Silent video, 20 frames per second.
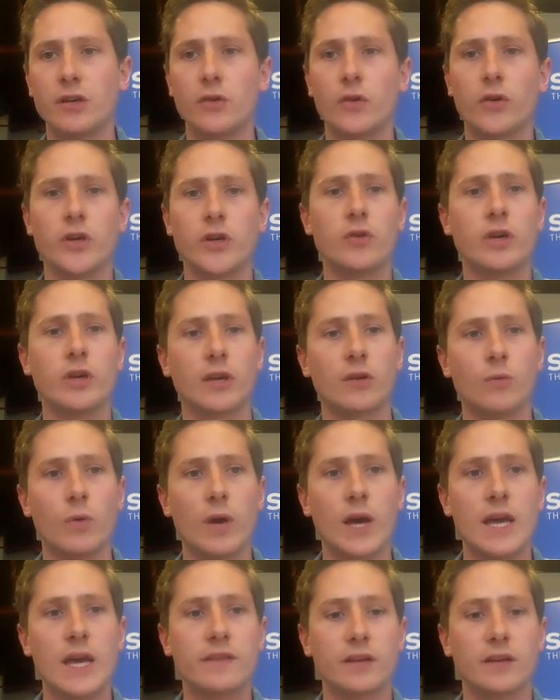or you can
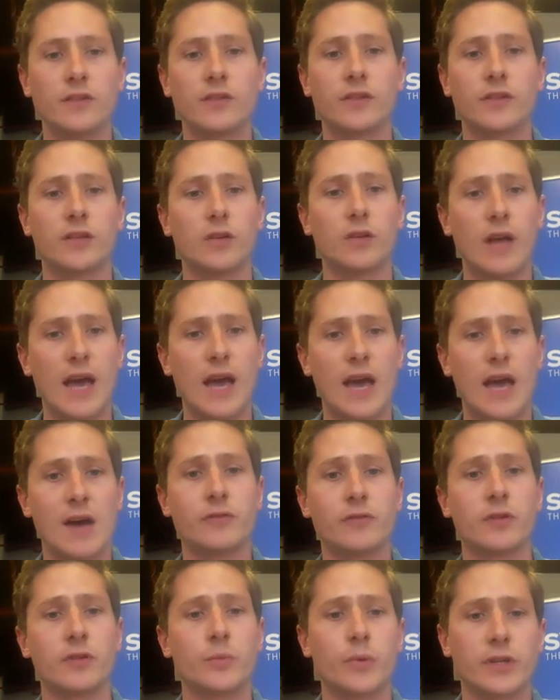wait until
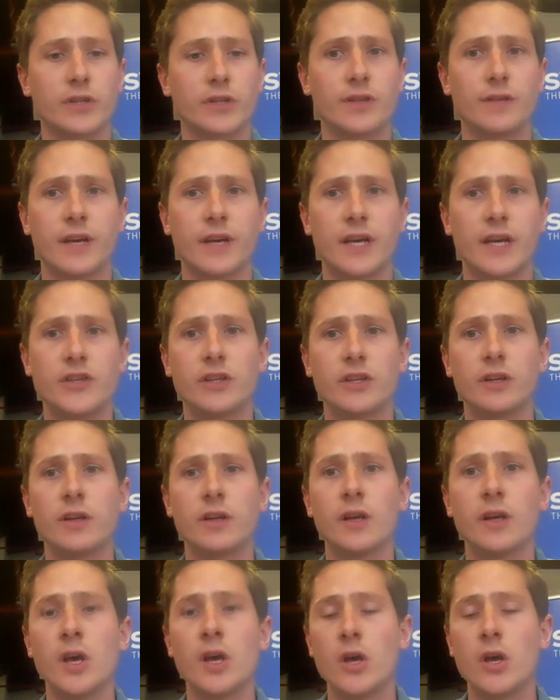after the
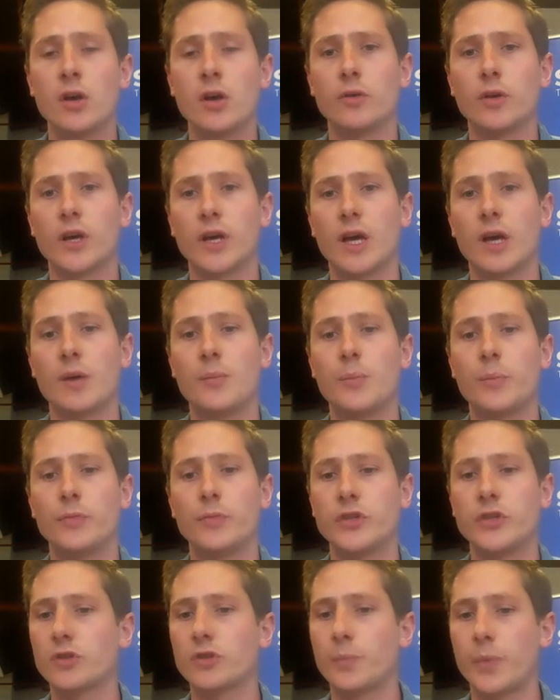presentation.
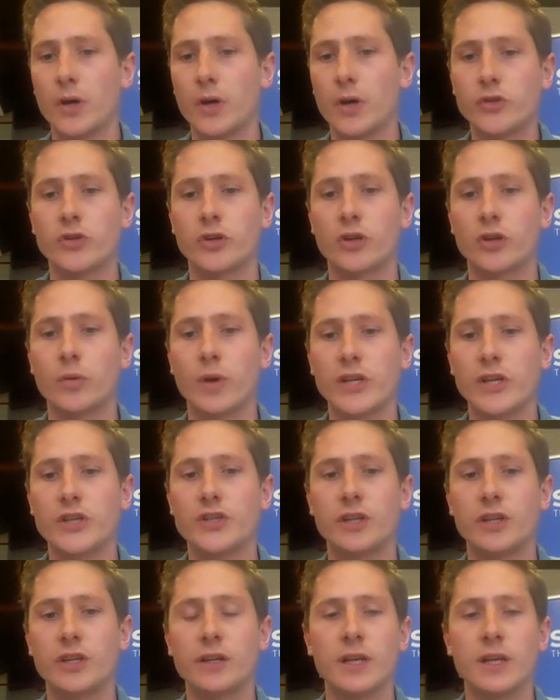Just post your
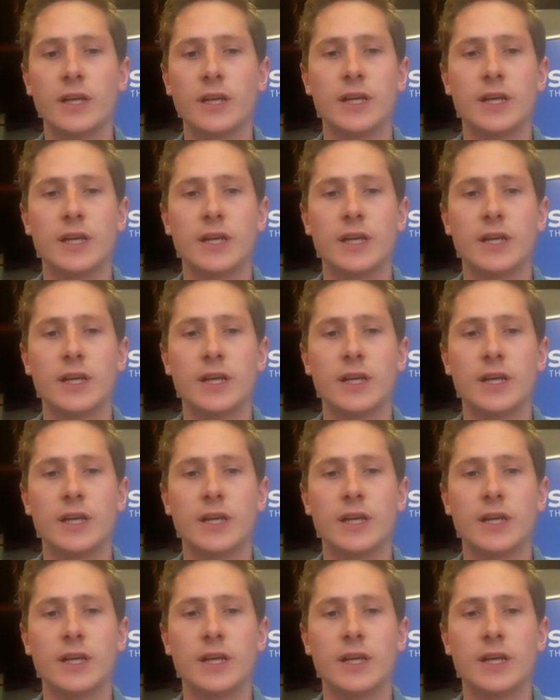question.